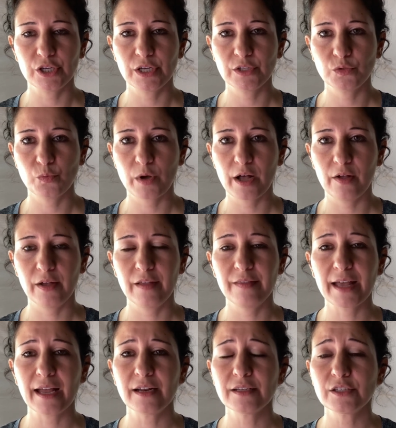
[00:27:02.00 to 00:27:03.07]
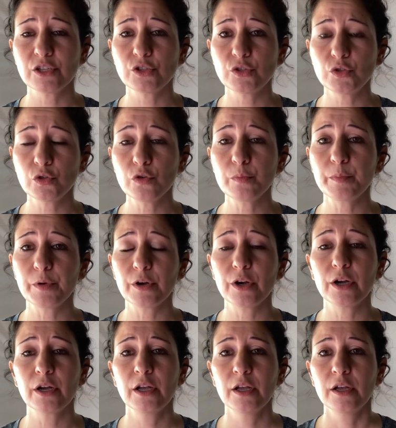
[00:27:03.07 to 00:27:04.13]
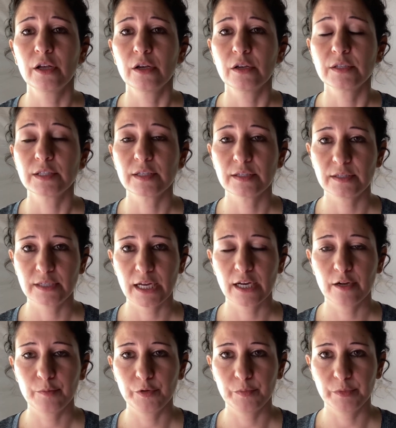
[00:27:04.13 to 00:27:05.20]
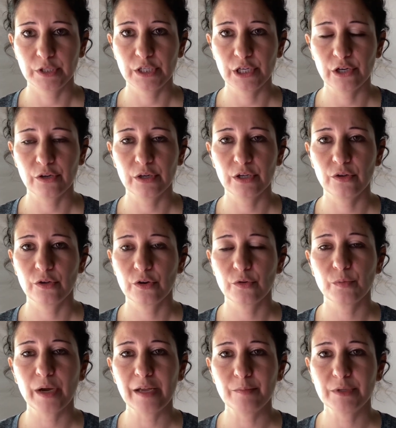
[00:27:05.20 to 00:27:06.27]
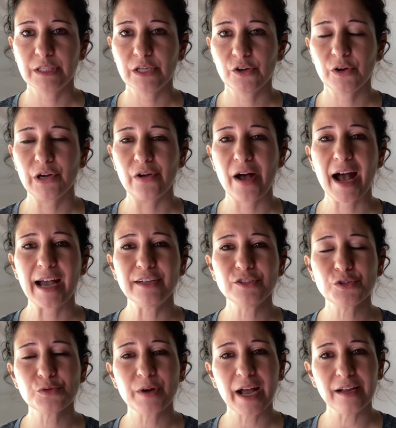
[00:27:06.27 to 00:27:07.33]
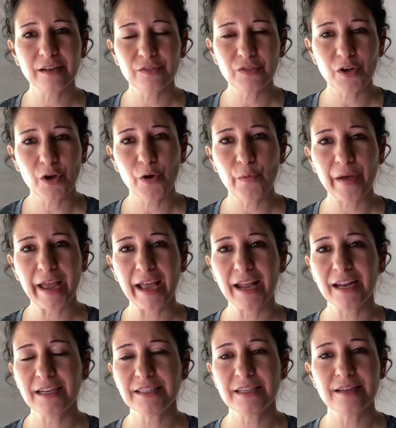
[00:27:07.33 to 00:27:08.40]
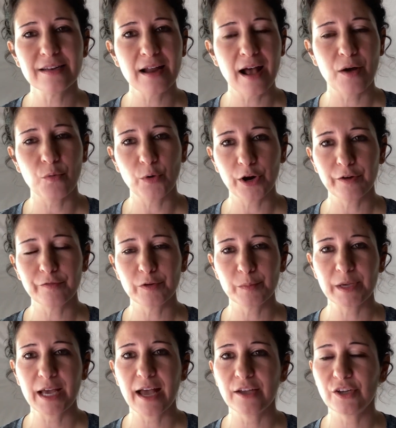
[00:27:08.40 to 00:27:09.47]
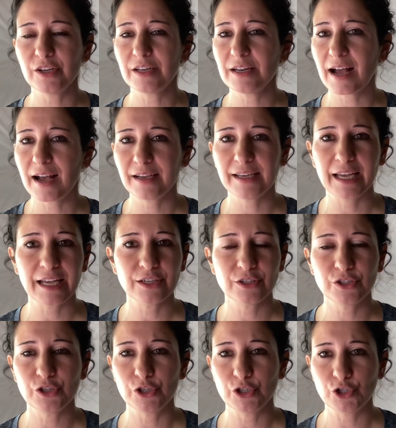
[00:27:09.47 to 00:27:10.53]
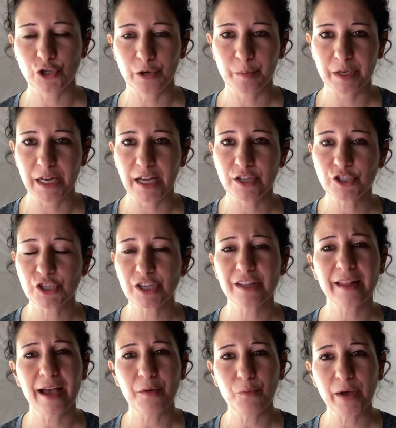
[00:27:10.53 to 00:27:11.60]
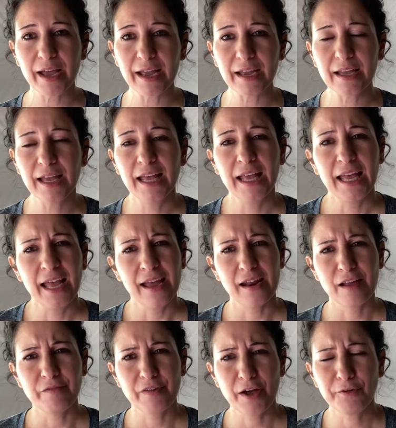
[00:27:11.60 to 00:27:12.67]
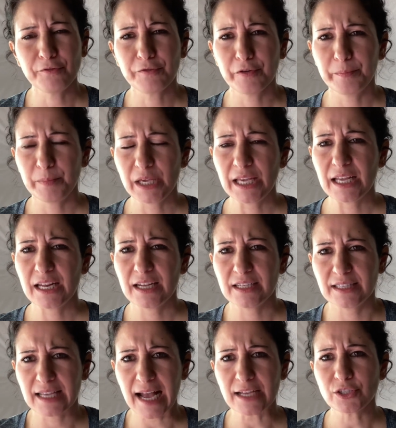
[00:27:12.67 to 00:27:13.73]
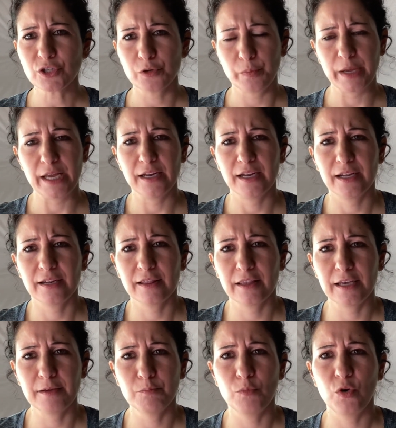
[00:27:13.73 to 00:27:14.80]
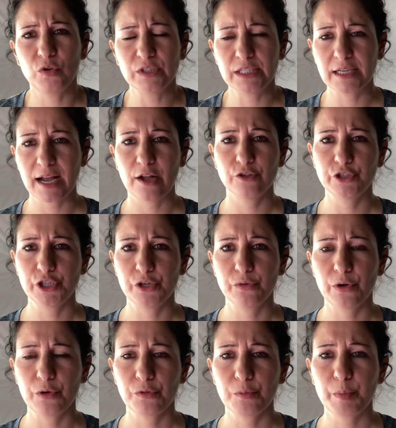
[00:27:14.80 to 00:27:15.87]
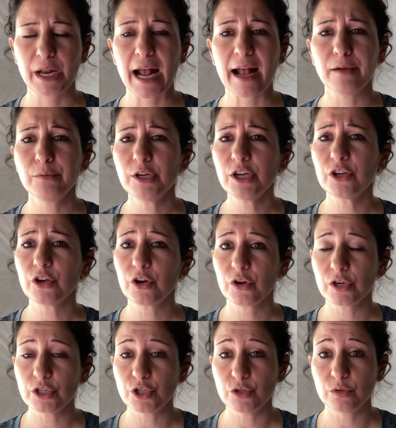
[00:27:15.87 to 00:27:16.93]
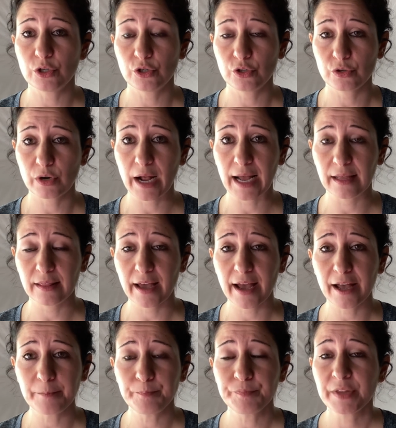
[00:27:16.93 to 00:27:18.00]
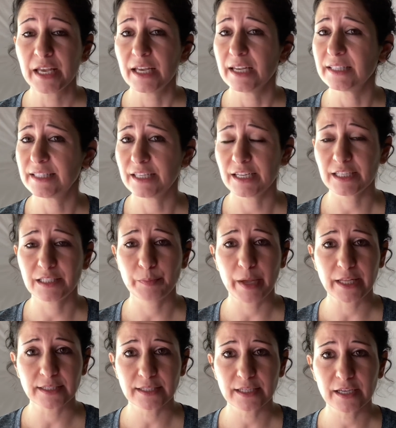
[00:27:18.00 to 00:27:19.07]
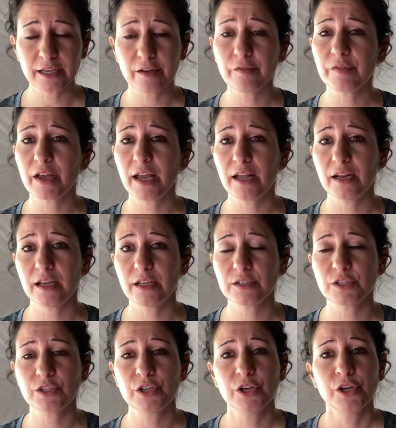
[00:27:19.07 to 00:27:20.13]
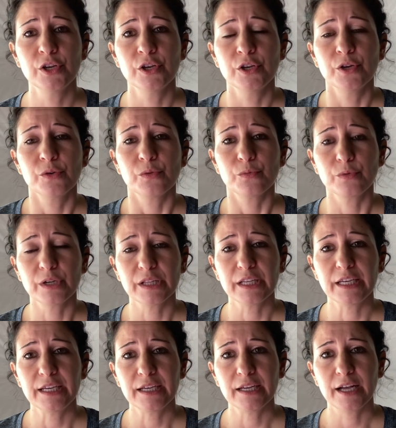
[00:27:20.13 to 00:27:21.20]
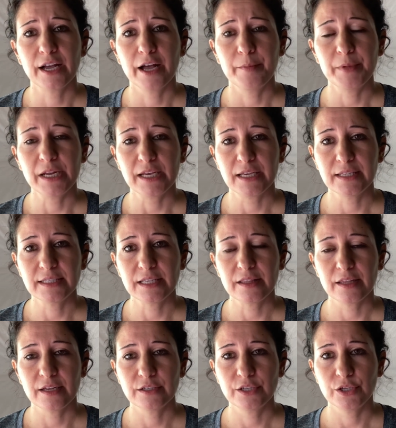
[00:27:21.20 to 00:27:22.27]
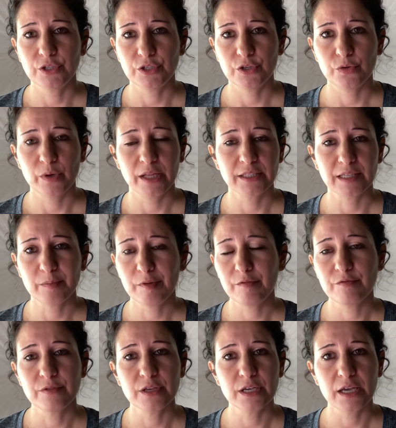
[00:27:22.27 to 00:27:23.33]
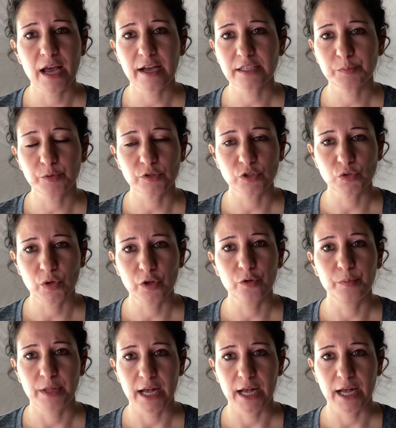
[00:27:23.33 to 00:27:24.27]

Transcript: as well. And that is a super sustainable material, great material. I tried it though, and it did not work for me. I could not get good germination that way, and I found for me it exacerbated the mold and algae growth. But I would encourage you to try that. It's inexpensive, and it's really an easy thing to do, and some of the expert soil